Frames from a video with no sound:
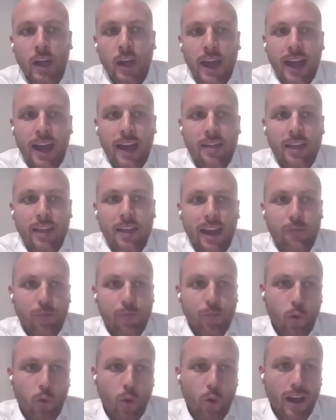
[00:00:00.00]
and they
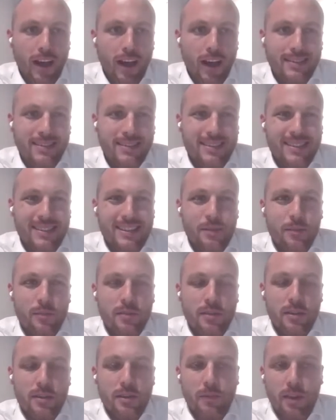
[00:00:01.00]
forecast that tin
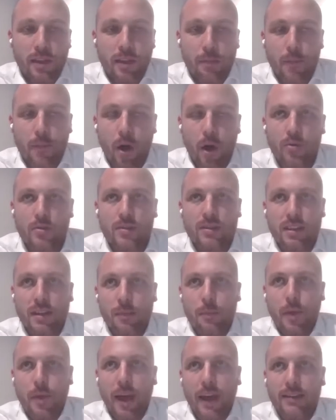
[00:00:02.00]
was going to be the most
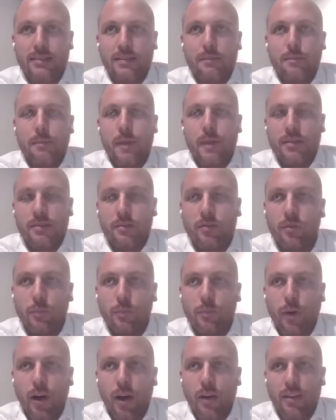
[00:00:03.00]
impacted
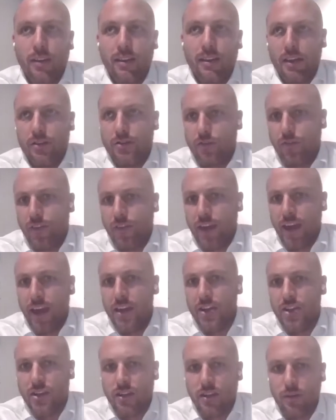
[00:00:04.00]
metal by the
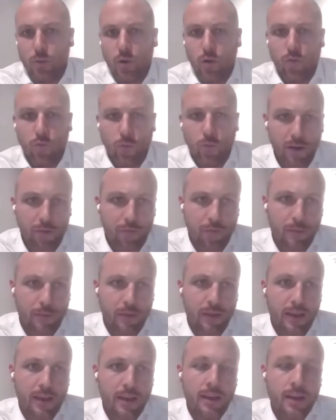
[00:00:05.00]
electrification, move away
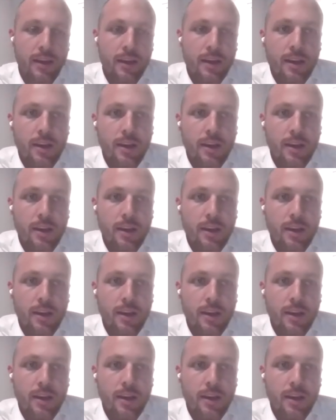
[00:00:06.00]
from the